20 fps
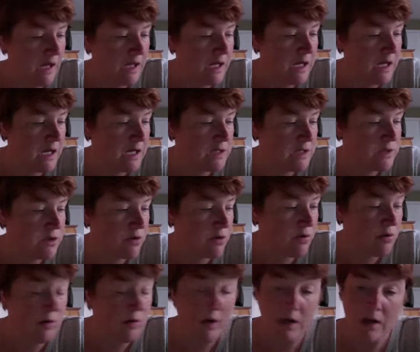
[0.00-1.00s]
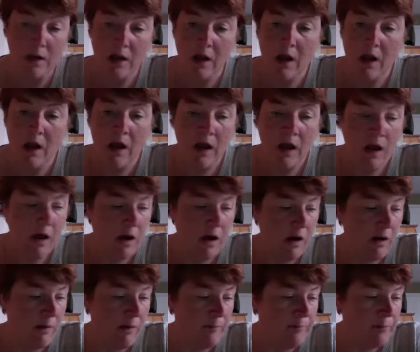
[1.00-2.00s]
kids could
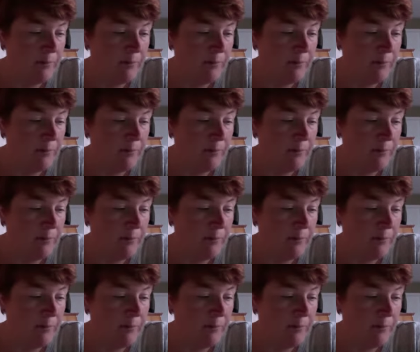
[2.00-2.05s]
um,